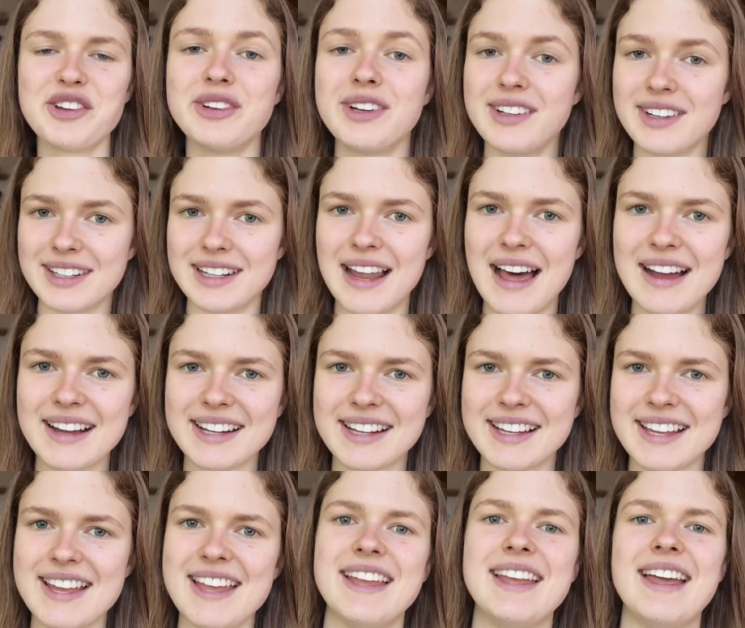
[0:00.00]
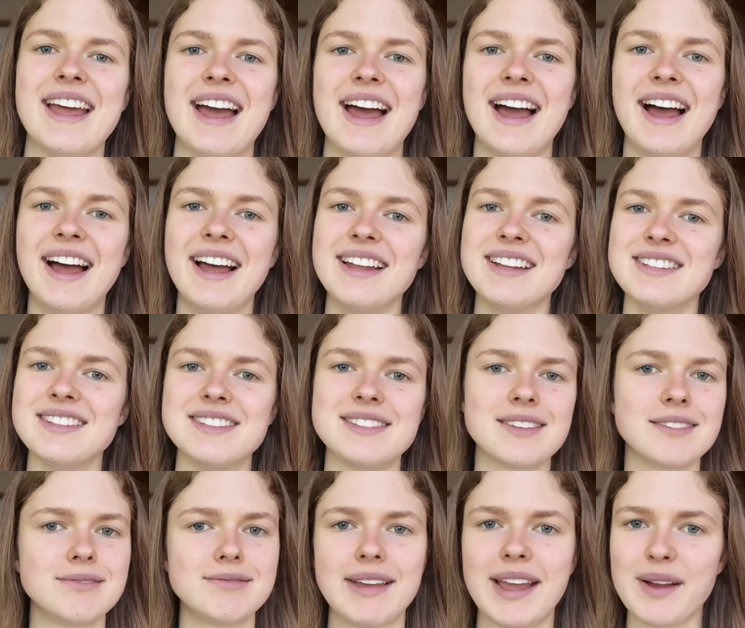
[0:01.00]
Good luck. And
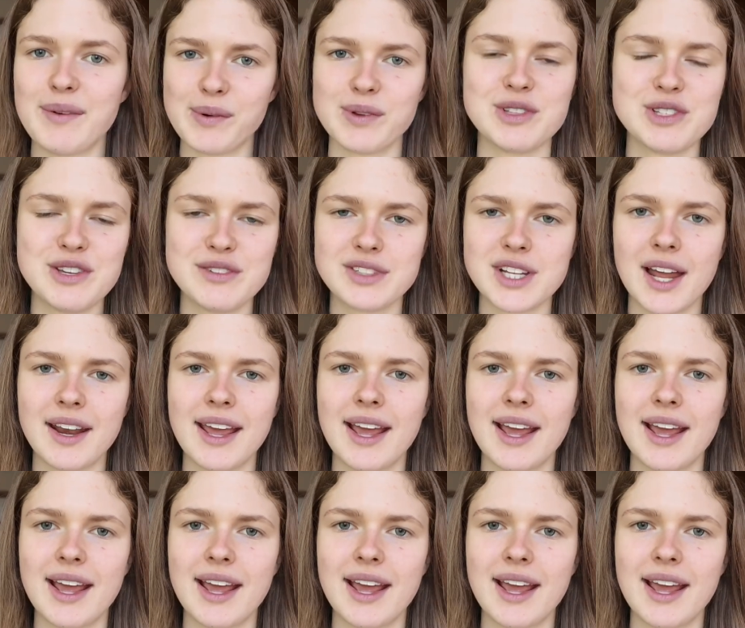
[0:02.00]
once you've done